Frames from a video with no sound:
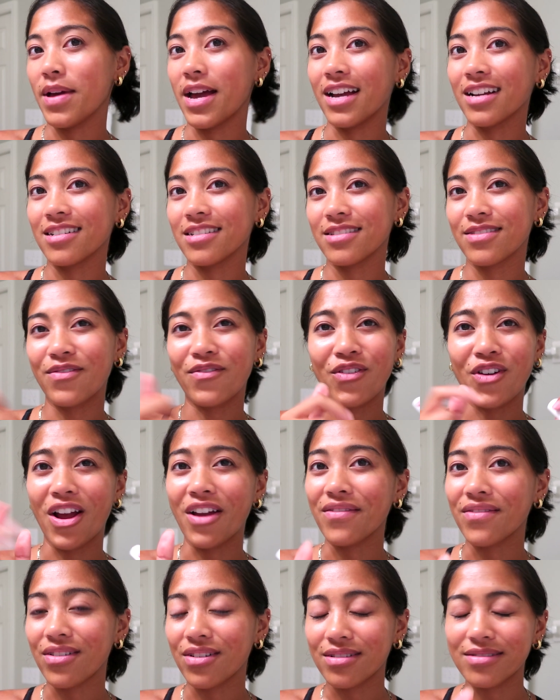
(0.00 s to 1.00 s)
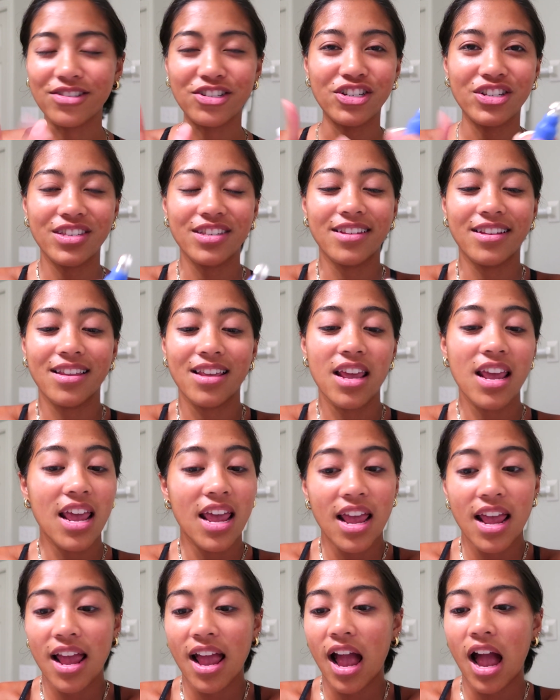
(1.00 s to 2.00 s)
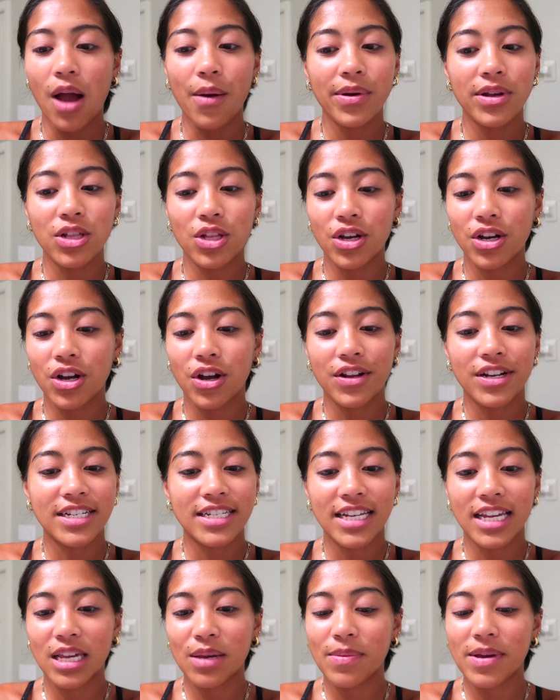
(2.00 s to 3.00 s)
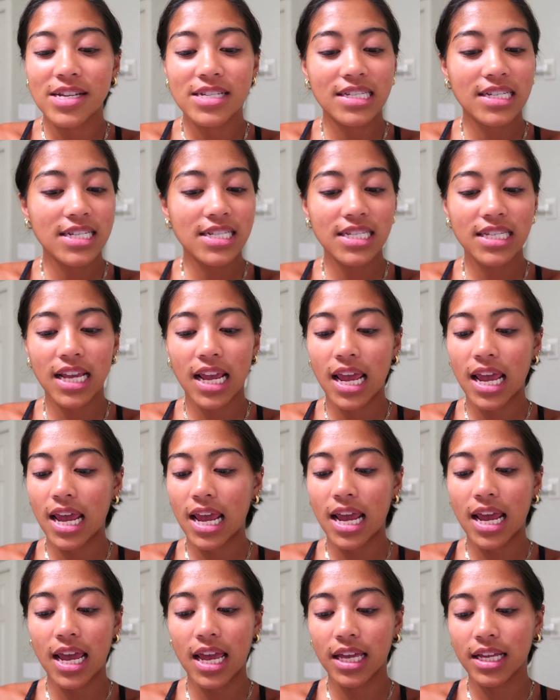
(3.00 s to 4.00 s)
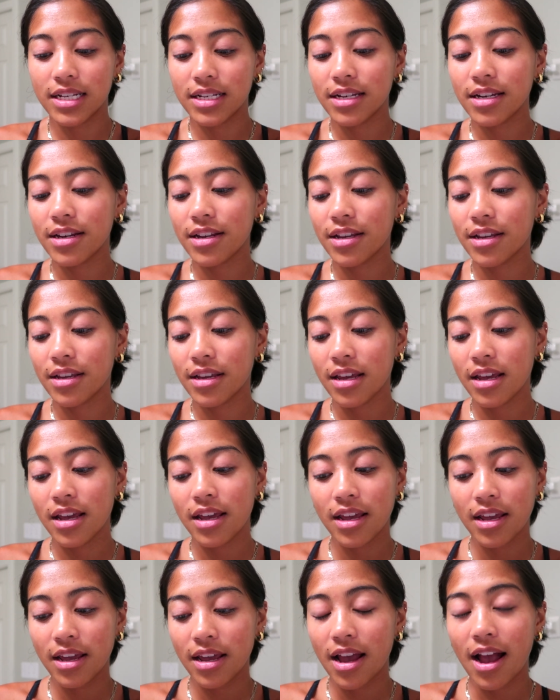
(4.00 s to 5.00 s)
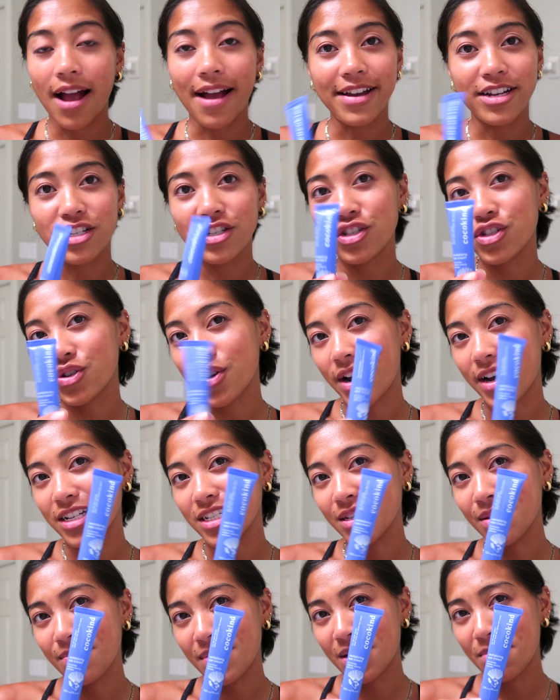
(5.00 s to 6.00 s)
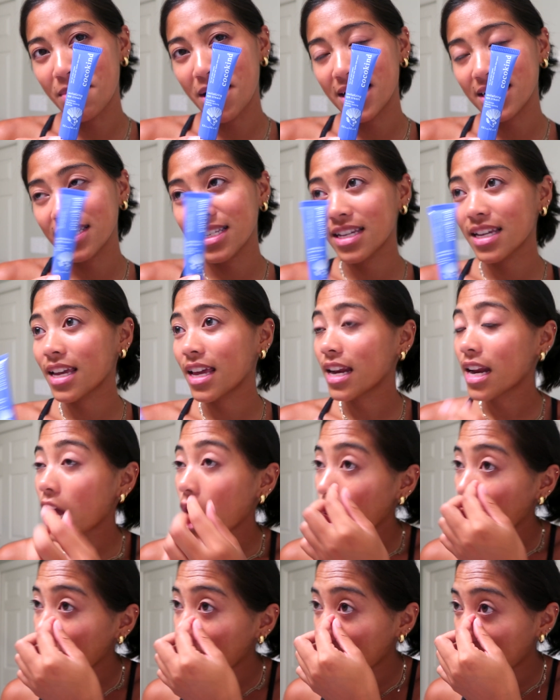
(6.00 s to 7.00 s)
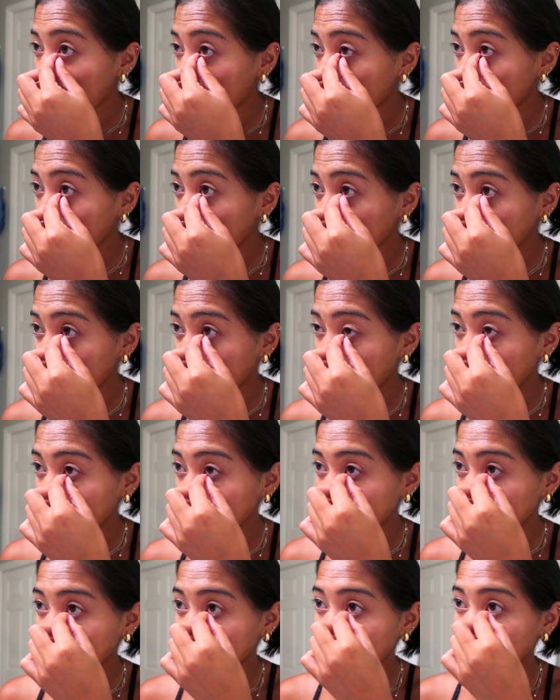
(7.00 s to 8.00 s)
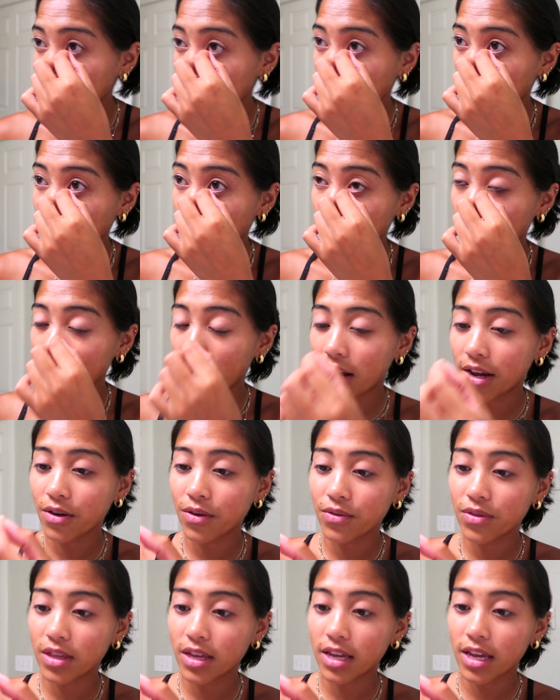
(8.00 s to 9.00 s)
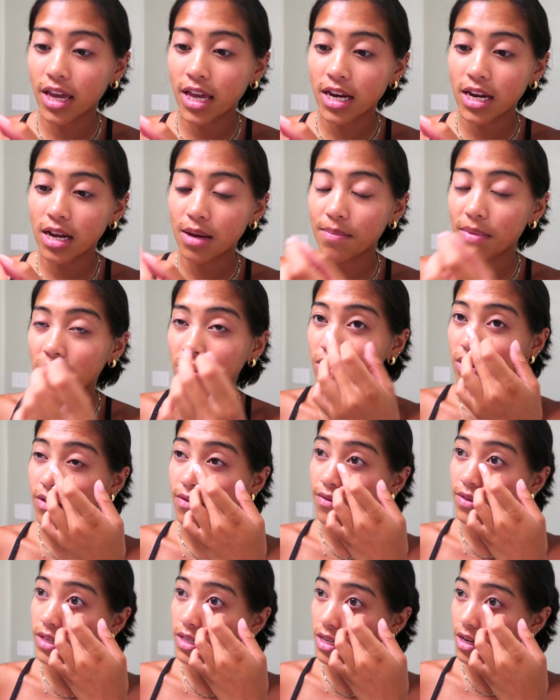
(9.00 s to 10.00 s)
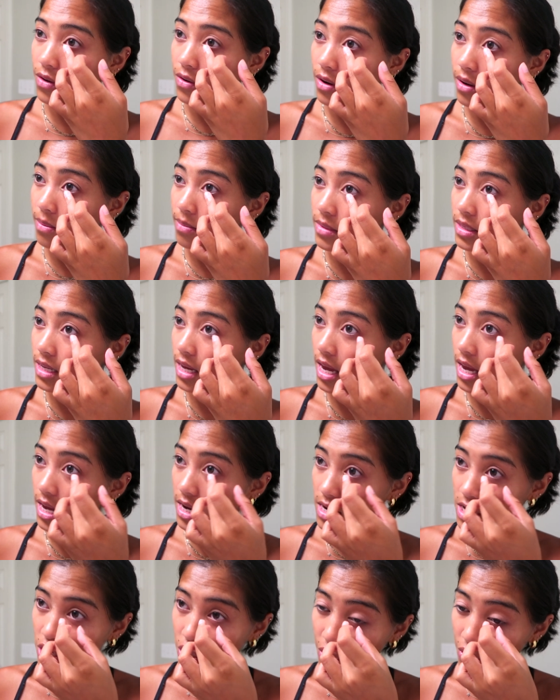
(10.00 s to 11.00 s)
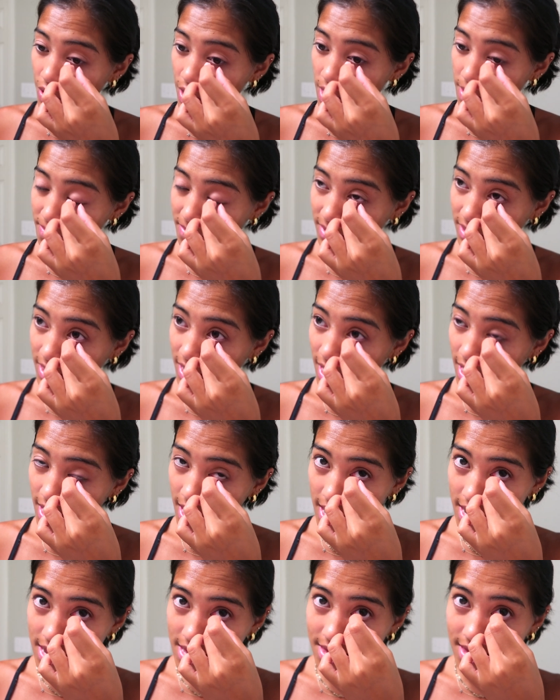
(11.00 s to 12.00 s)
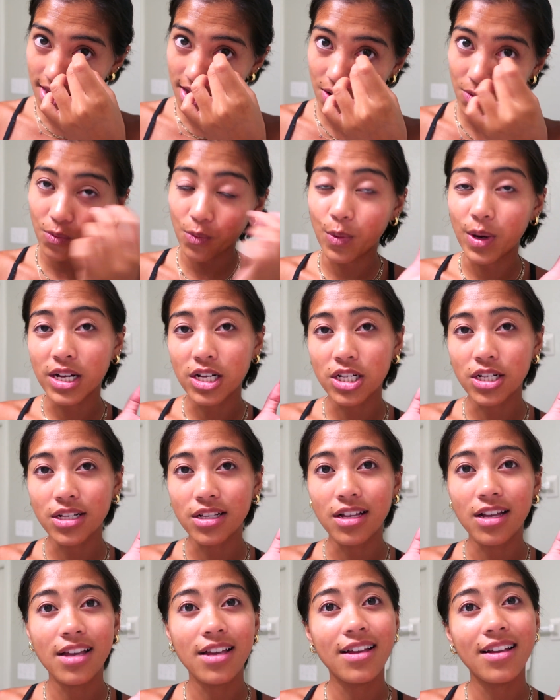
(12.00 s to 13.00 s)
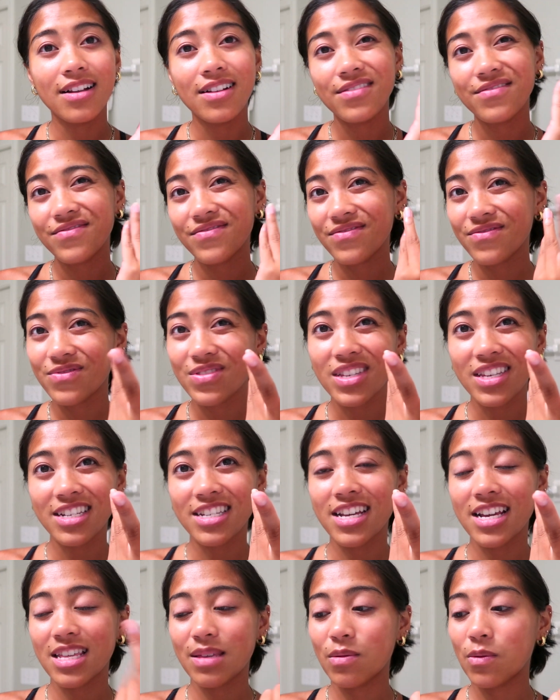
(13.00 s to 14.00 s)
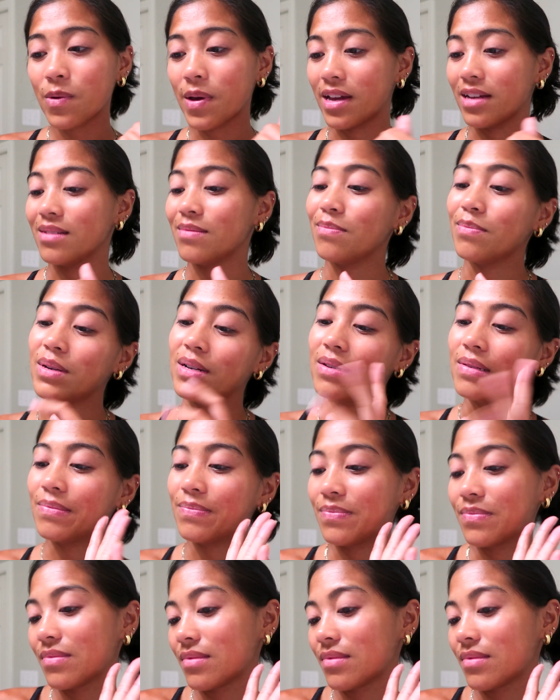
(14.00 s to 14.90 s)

bags forever. Just how I look on a daily basis. And I just try to minimize it and help my eye bags, even though I don't think any amount of serums and creams and anything will really take them away, but